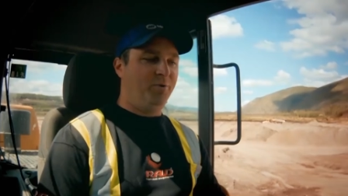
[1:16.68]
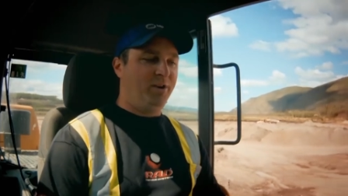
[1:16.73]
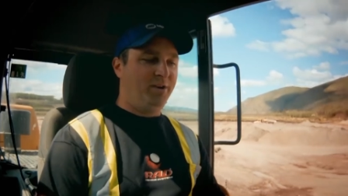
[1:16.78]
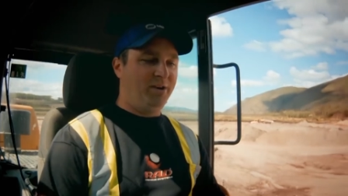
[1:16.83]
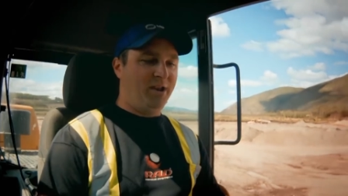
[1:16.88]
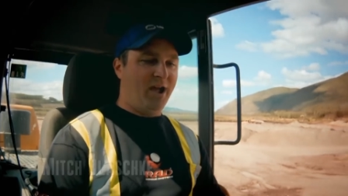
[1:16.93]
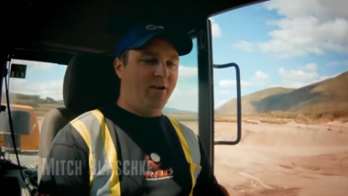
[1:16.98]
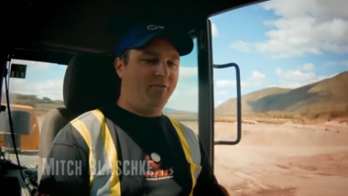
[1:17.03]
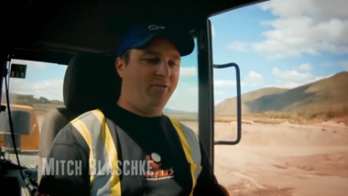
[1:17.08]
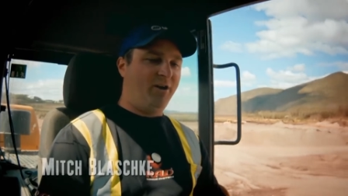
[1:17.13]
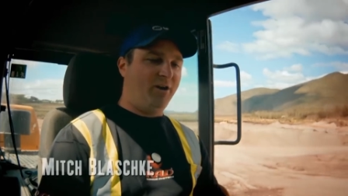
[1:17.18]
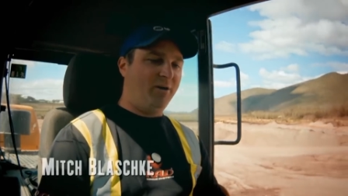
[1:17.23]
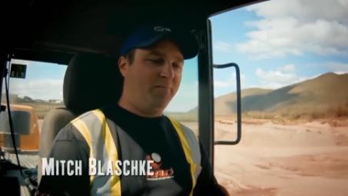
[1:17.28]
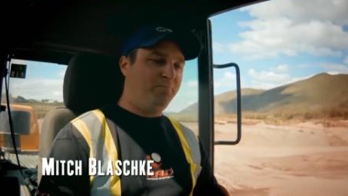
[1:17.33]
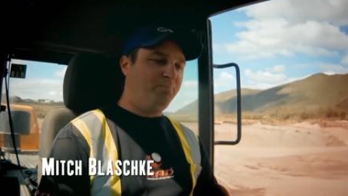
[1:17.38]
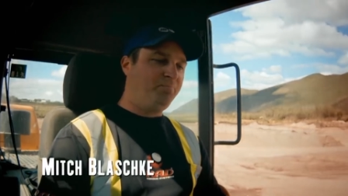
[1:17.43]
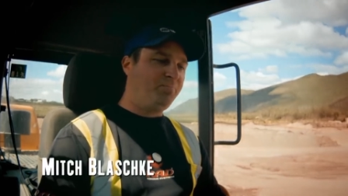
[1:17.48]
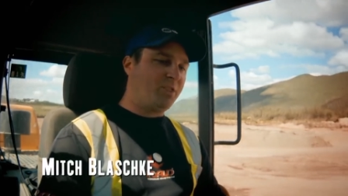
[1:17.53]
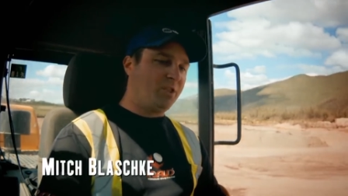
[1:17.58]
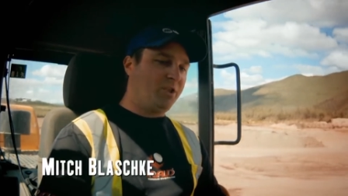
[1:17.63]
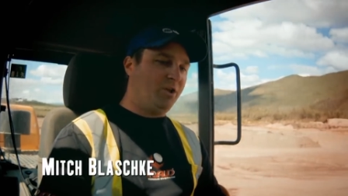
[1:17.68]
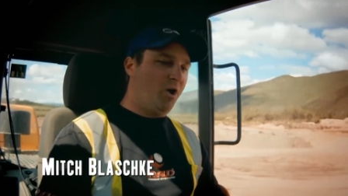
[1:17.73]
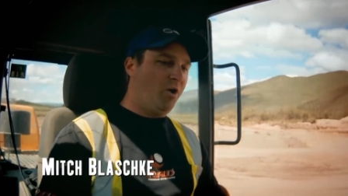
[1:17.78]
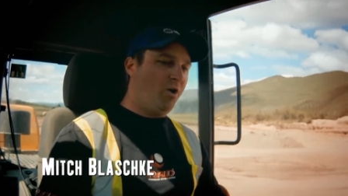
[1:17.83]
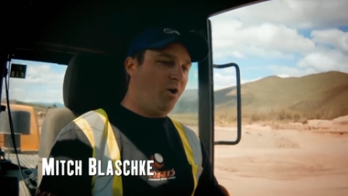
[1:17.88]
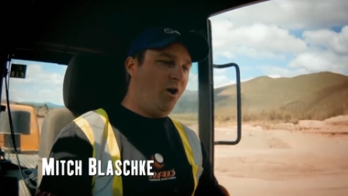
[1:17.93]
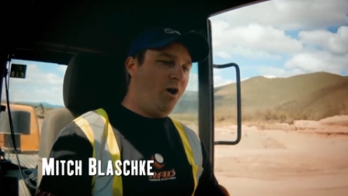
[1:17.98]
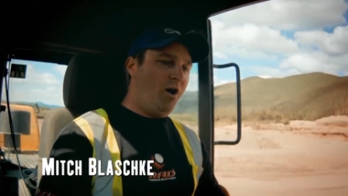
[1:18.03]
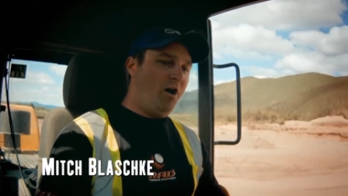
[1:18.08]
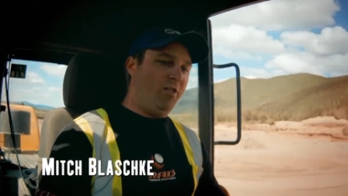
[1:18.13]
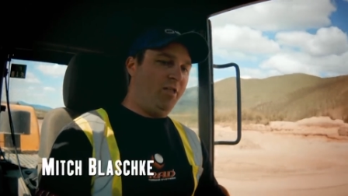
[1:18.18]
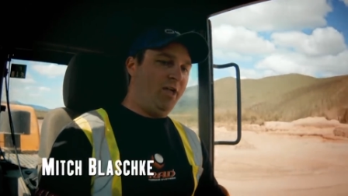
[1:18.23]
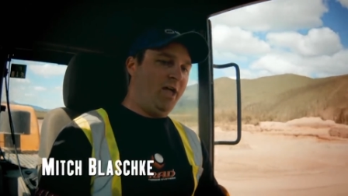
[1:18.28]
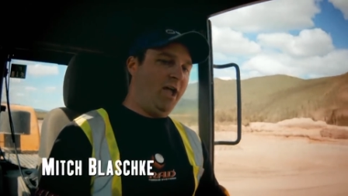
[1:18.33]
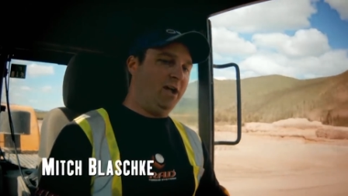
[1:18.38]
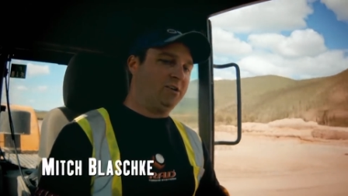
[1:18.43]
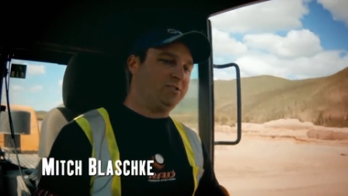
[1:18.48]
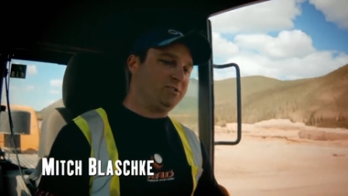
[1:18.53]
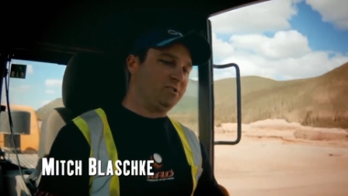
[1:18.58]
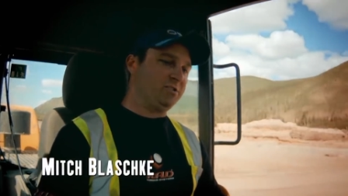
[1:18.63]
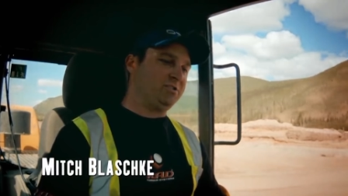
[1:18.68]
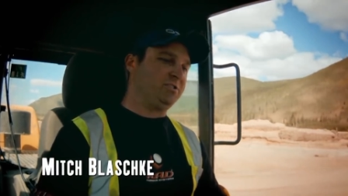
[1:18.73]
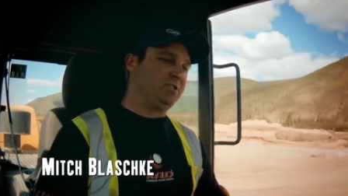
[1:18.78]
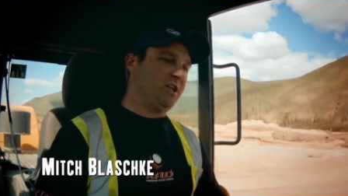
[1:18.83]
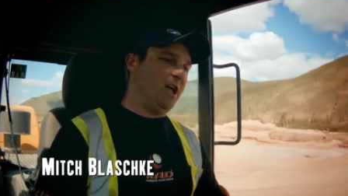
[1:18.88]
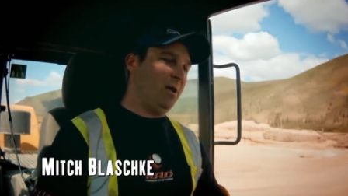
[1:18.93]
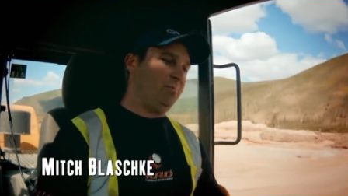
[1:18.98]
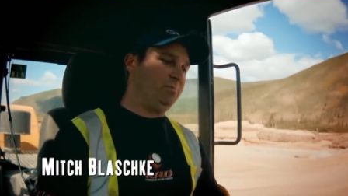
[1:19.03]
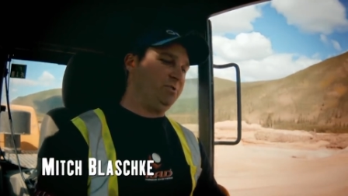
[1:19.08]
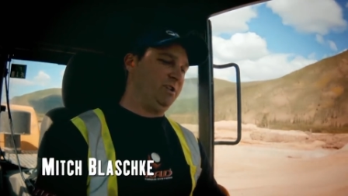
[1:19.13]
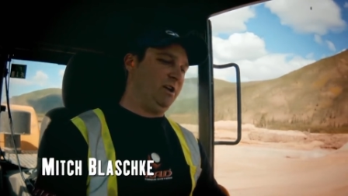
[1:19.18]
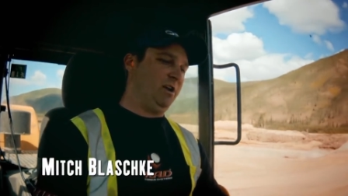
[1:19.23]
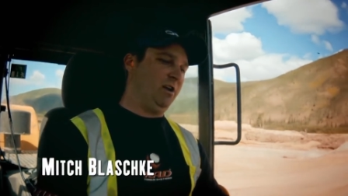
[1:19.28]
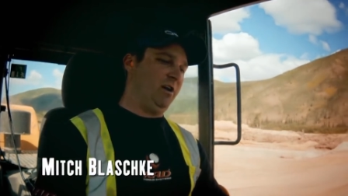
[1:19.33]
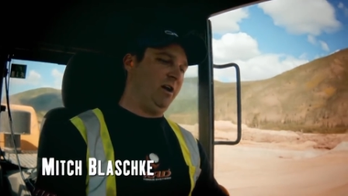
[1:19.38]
that we'd never go to all the extra steps